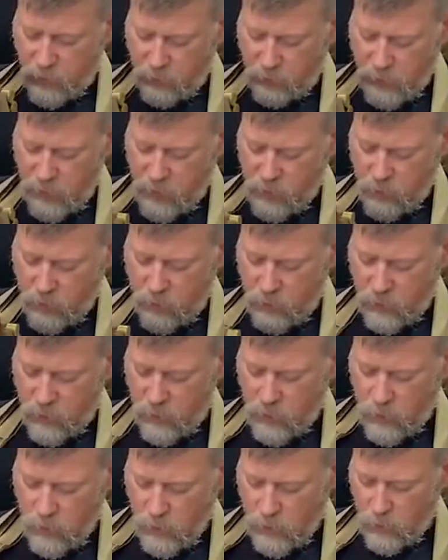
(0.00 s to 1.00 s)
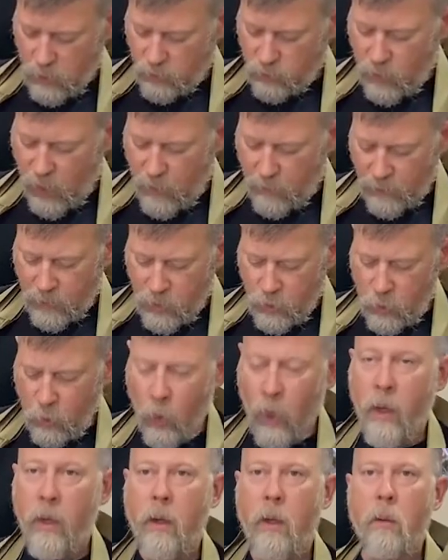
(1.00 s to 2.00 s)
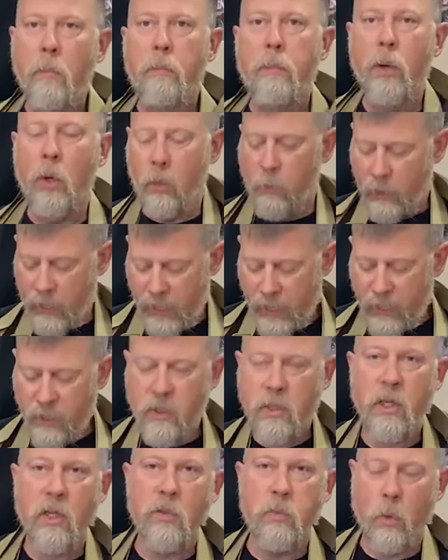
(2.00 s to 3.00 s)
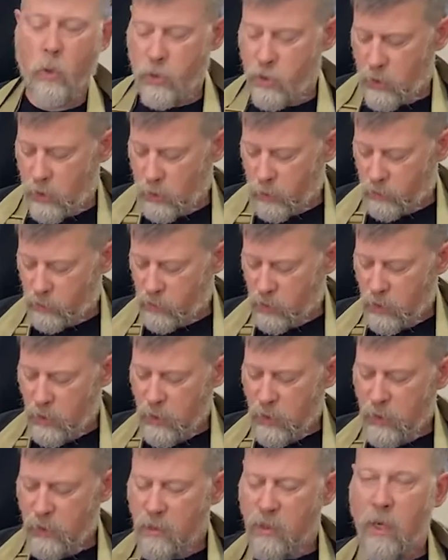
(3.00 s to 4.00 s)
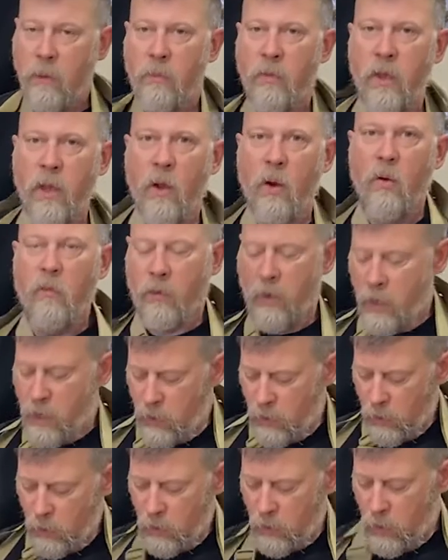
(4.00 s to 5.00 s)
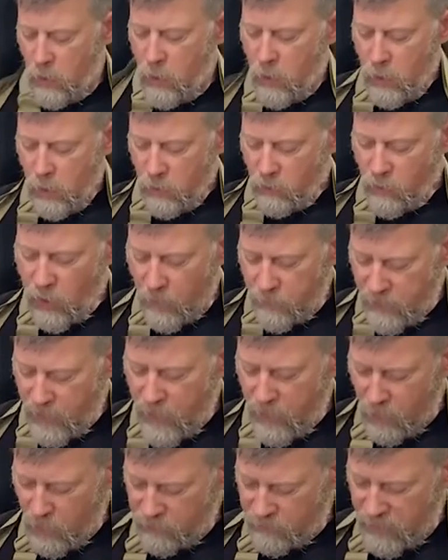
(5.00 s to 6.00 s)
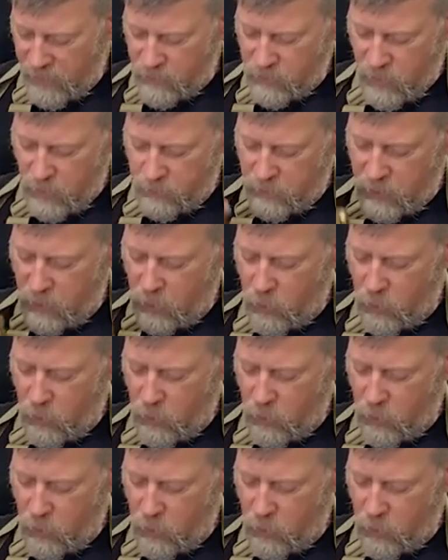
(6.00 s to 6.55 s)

up here, drop a new one, boom, I got six more shells. Same thing over here, drop that off, that's empty,